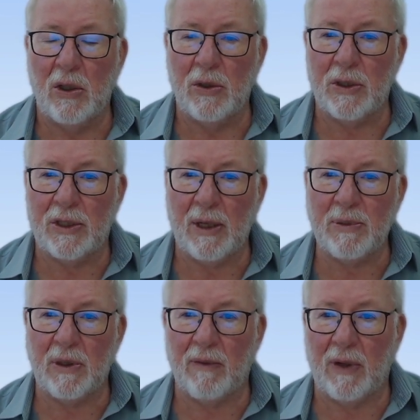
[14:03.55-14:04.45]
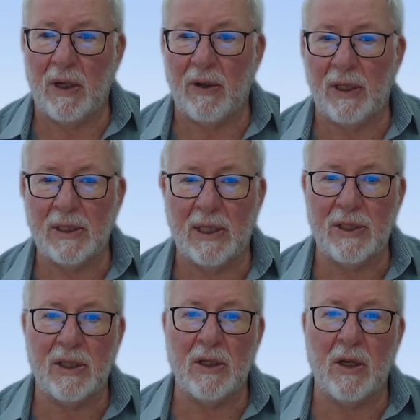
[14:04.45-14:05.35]
who's the subject of the hearing, is
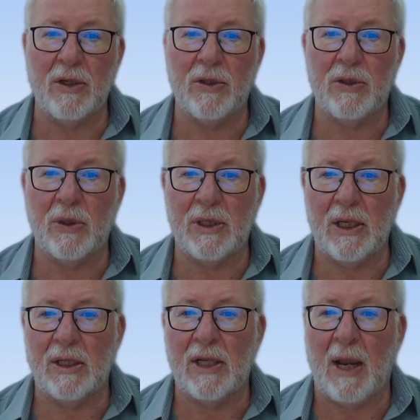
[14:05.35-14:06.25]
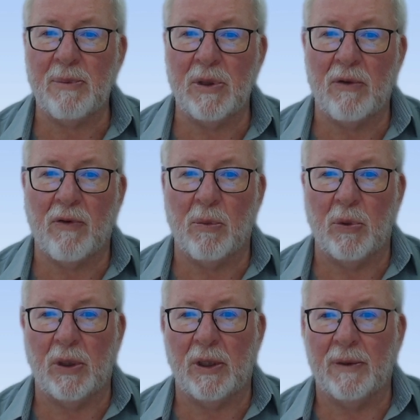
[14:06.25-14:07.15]
listed in notice to attend as absent from
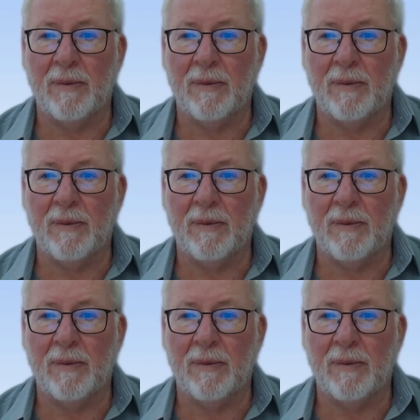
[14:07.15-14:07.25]
work.